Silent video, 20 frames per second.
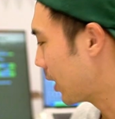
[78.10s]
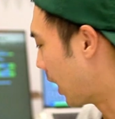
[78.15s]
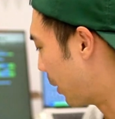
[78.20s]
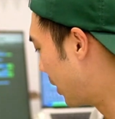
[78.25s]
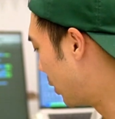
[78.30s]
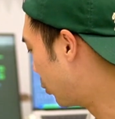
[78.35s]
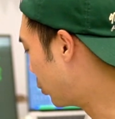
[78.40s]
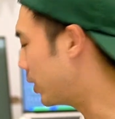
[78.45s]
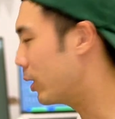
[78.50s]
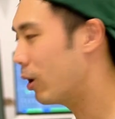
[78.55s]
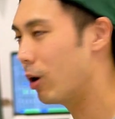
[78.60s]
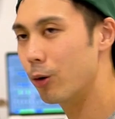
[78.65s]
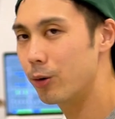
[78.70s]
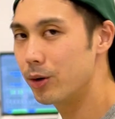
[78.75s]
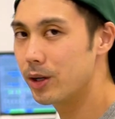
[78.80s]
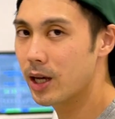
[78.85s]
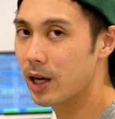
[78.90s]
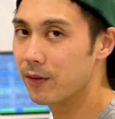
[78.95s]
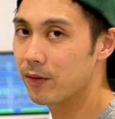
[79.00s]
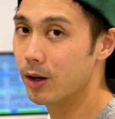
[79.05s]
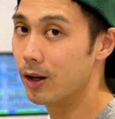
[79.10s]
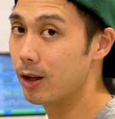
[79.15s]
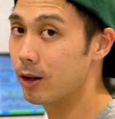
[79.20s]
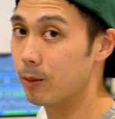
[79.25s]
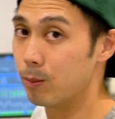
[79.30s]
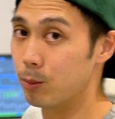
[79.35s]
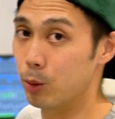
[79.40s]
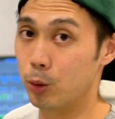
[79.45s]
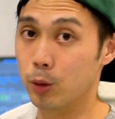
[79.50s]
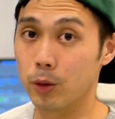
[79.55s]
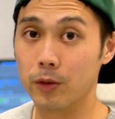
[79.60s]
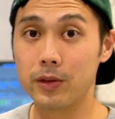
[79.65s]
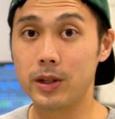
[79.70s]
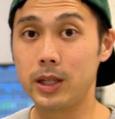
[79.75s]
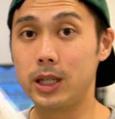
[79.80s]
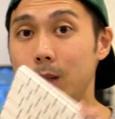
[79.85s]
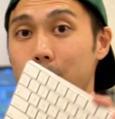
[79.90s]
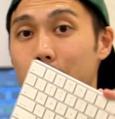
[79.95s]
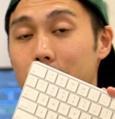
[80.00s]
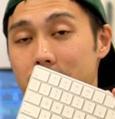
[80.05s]
I mean, we already have a lot of Bluetooth
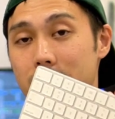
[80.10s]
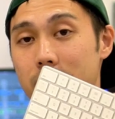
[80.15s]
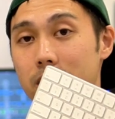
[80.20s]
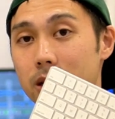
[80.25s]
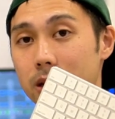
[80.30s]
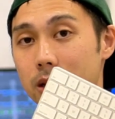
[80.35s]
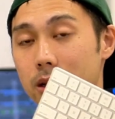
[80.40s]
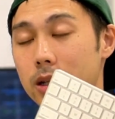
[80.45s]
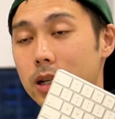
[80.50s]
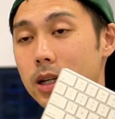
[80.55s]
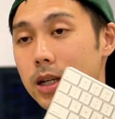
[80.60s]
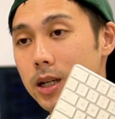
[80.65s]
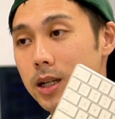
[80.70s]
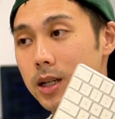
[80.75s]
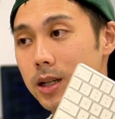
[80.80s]
keyboards in